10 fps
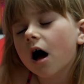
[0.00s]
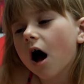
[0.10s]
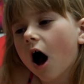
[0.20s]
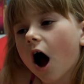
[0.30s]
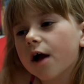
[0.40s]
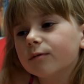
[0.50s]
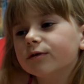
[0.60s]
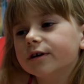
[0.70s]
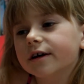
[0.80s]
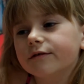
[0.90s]
I
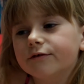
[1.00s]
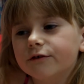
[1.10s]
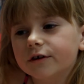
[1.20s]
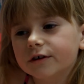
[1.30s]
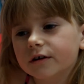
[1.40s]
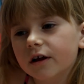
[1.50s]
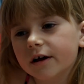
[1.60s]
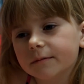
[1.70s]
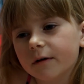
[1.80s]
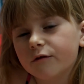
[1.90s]
would give
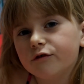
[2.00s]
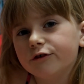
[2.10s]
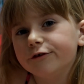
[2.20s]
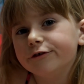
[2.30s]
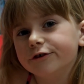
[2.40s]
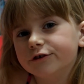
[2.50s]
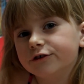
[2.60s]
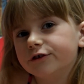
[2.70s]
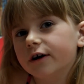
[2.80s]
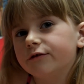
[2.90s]
my food and
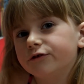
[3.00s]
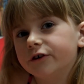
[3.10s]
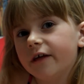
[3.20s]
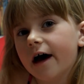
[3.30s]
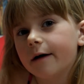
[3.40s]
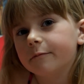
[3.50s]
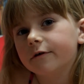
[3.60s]
stuff to them.